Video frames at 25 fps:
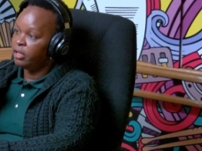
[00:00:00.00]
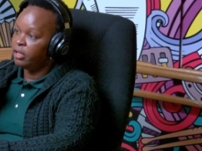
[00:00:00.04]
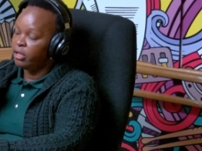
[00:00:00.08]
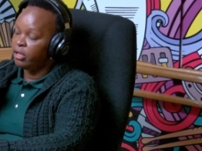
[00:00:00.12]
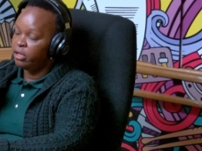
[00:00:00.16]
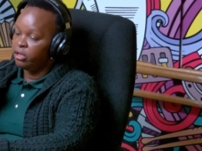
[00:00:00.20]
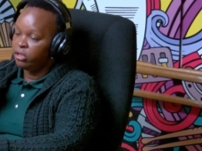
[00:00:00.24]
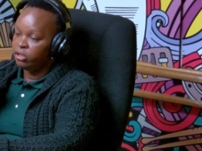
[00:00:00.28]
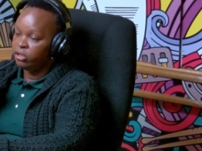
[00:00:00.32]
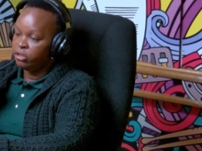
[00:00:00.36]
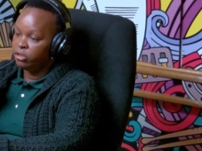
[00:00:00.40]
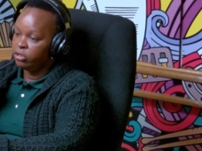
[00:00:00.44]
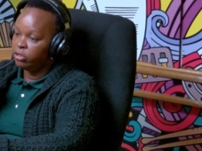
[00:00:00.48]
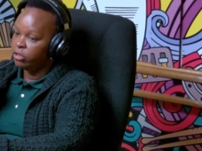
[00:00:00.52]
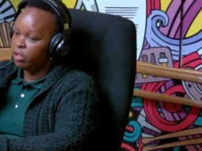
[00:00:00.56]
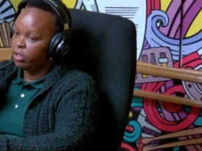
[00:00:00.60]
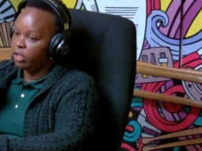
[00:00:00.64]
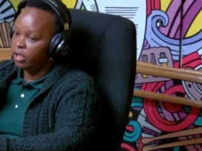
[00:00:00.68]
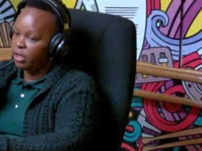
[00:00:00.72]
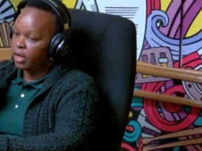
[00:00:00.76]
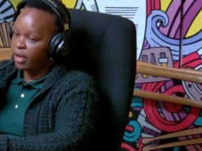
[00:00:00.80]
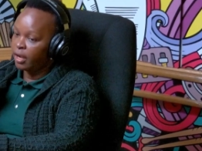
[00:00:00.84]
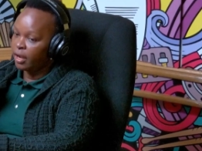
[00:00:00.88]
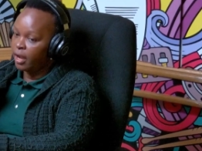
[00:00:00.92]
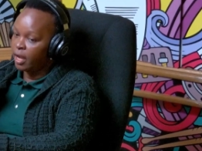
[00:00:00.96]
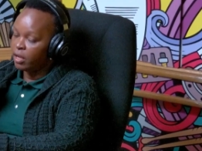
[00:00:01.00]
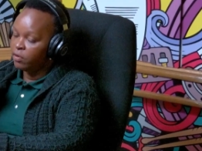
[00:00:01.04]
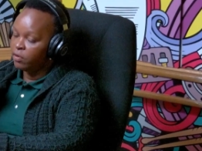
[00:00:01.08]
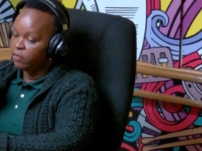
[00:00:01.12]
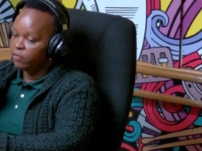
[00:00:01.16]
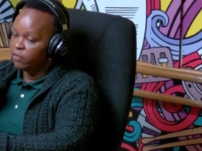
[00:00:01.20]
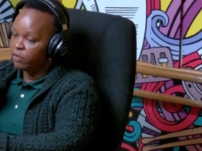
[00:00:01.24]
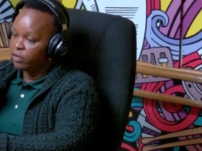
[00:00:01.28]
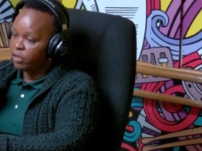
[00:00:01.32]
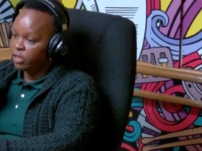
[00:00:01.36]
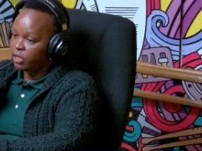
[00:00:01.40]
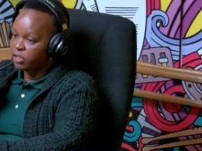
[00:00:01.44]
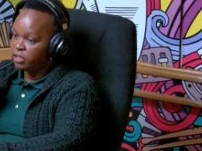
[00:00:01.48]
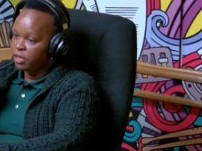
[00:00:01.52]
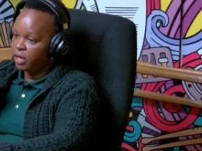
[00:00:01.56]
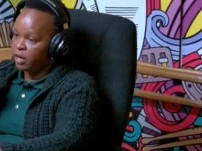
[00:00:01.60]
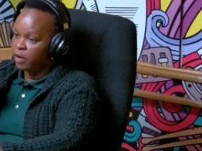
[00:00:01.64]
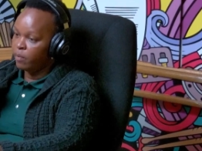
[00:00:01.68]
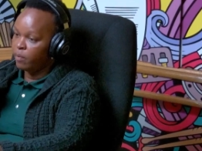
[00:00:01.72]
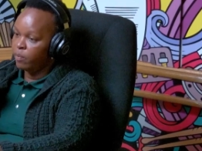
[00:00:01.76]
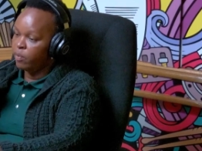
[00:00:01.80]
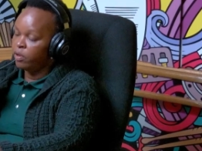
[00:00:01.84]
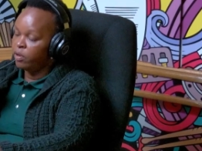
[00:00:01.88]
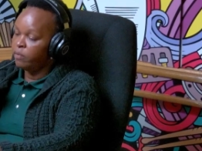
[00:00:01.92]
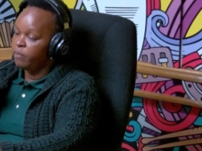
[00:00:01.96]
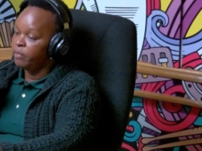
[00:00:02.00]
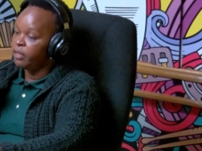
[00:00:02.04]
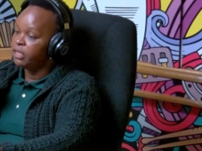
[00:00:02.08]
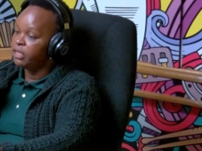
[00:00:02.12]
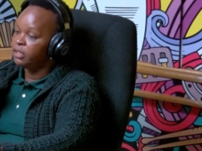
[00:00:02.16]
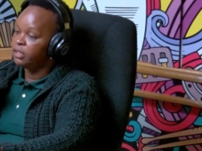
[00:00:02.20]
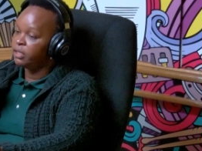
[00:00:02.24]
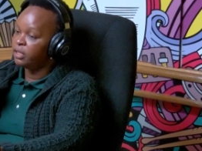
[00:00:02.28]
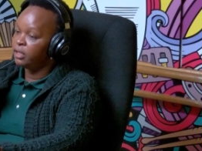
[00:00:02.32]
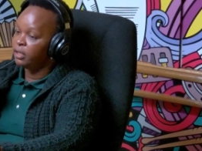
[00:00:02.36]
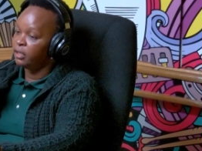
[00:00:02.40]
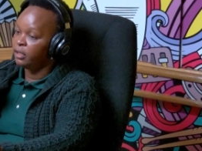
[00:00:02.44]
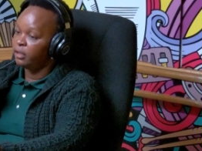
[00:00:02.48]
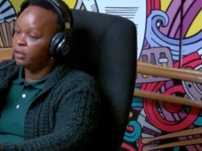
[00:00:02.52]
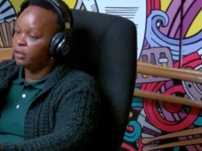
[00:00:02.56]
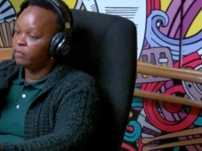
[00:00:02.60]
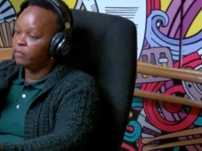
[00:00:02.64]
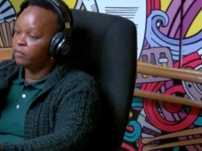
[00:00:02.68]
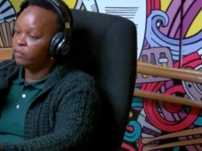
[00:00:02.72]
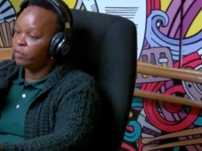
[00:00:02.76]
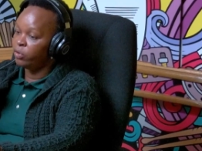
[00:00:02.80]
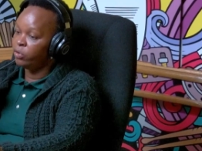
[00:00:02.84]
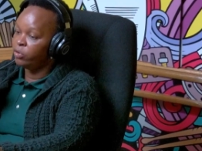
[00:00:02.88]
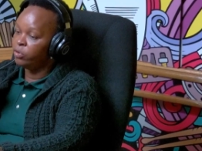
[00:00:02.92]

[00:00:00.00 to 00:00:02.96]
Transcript: they they kind of create a rapport immediately for mm-hmm.